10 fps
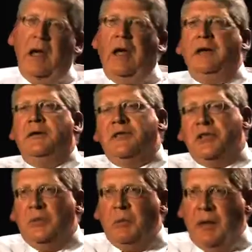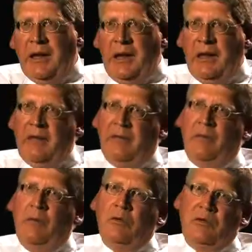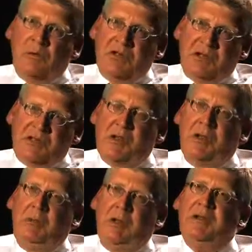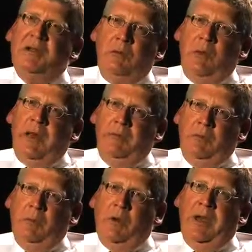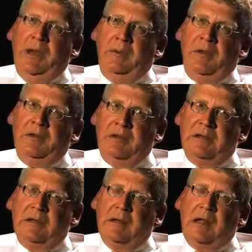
And two B is those which are solubility rate, rate limited.